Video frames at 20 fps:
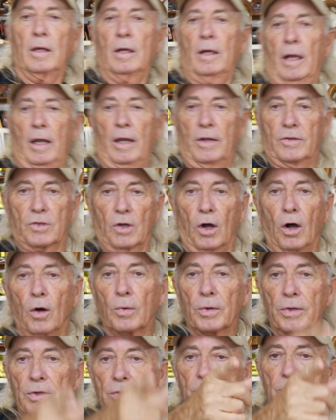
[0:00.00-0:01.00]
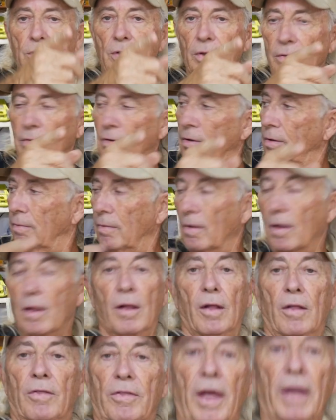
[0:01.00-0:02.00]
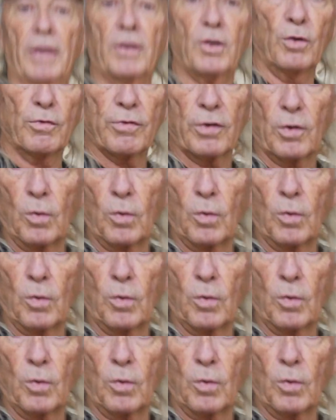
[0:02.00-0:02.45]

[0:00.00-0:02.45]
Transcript: As always, thank you for